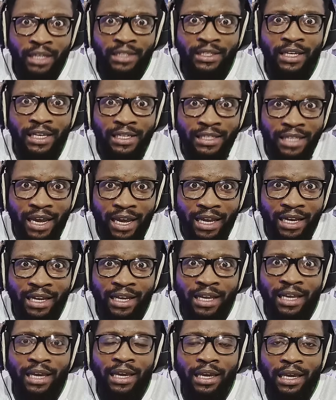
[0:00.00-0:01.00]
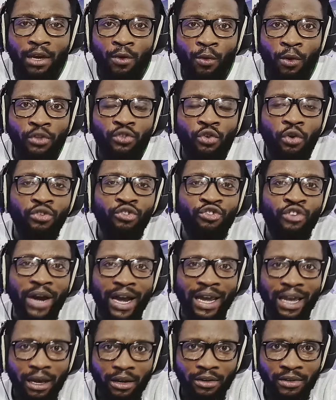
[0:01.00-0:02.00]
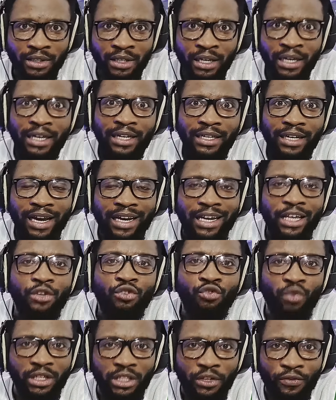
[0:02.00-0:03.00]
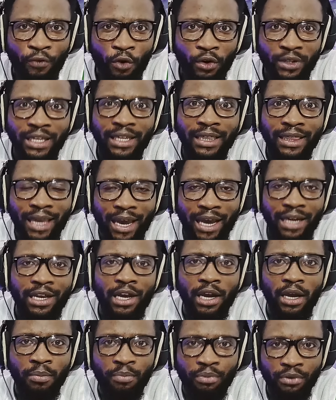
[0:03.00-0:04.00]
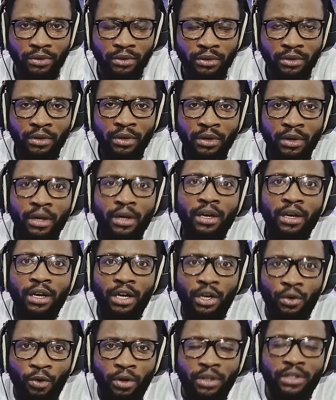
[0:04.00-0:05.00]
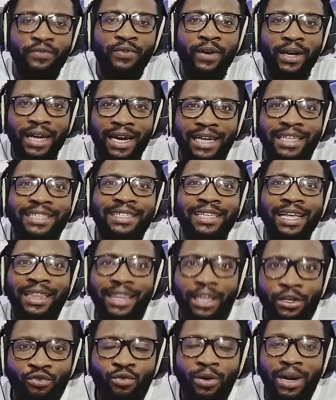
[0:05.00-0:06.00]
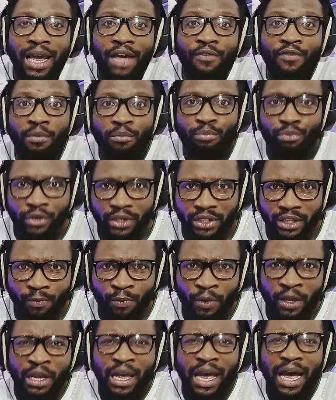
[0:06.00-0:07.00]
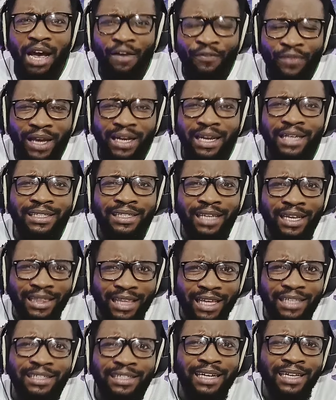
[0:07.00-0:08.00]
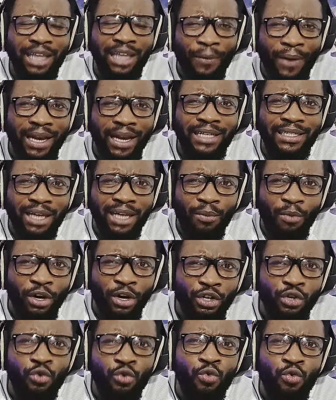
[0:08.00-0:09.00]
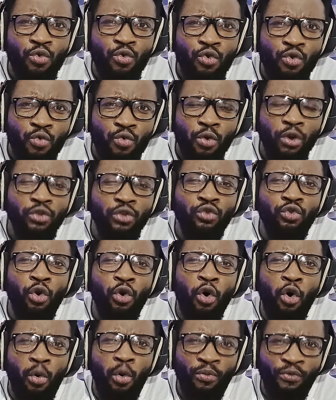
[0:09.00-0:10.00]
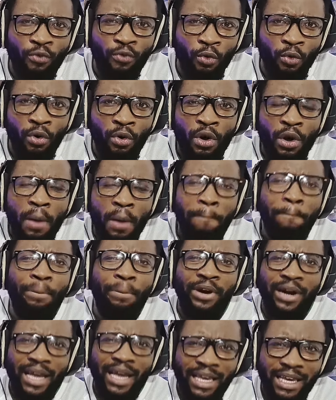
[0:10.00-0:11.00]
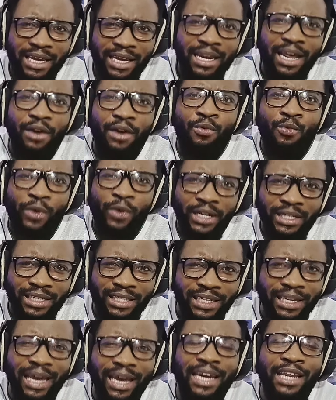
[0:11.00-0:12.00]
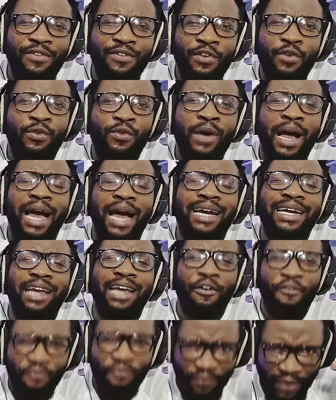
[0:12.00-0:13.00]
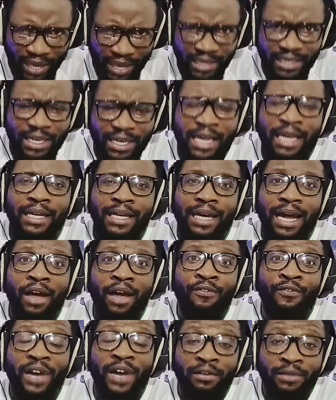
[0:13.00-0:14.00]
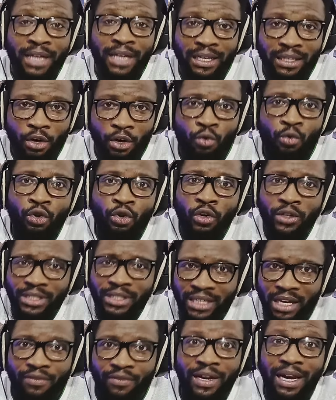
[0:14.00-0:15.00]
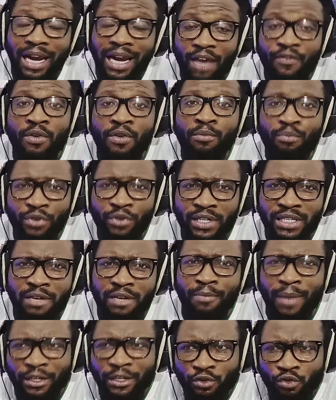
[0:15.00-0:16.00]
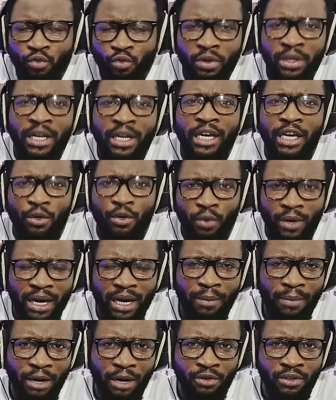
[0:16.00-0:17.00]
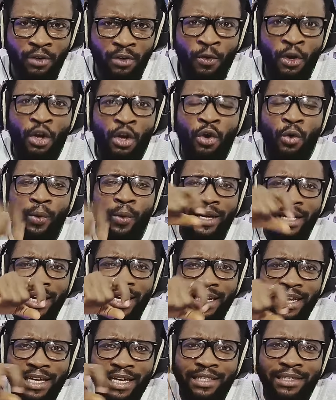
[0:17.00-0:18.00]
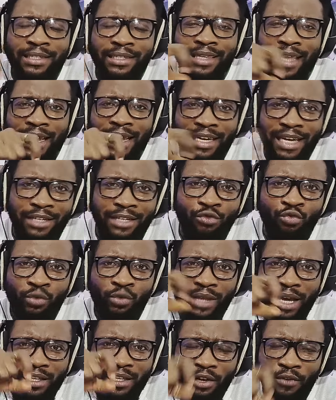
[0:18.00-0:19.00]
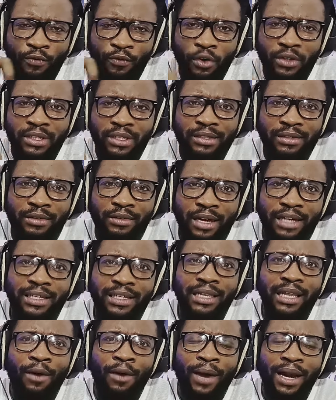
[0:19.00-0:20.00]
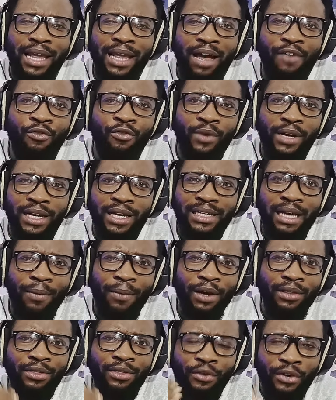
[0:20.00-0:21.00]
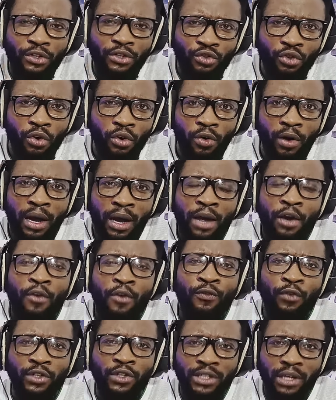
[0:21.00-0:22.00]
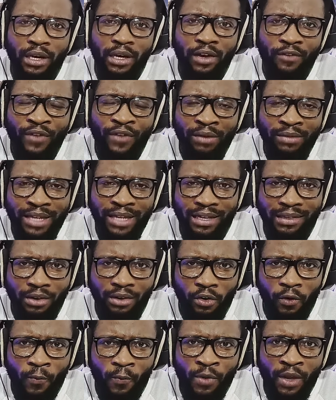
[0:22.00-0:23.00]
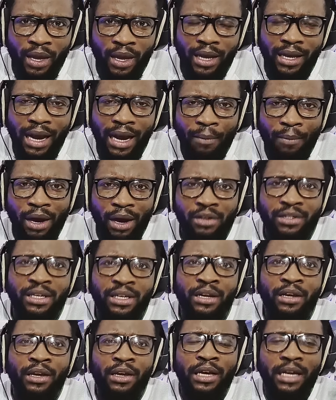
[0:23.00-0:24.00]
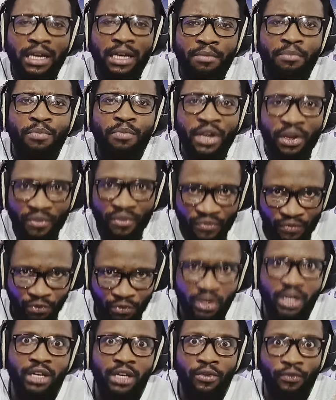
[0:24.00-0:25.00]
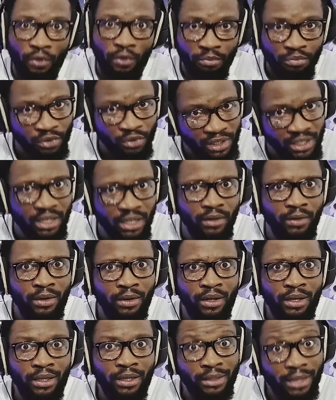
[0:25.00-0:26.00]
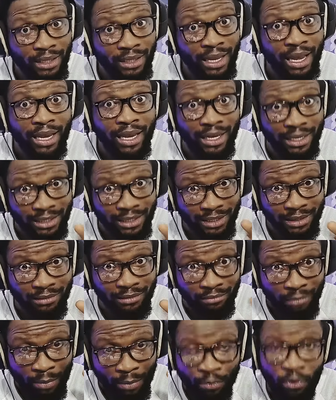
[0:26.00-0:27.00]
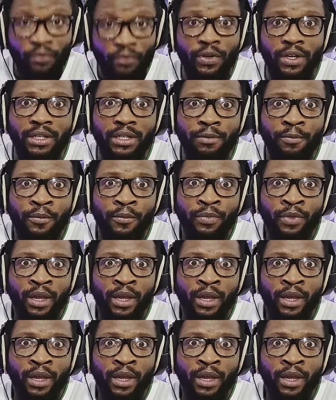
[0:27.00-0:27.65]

Since then, he was on trials. Then in 2014, 3rd April, he was finally sentenced to life in prison. After the sentence, Shatta Wale is somebody who was so hopeful, praying and wishing and even had the faith that Vybz Kartel will not serve the life in prison, but soon he will come out. Within these 10 years, 2014 to now, Shatta Wale have released about 3 songs for Vybz Kartel and about him being freed from prison. Shatta is a prophet.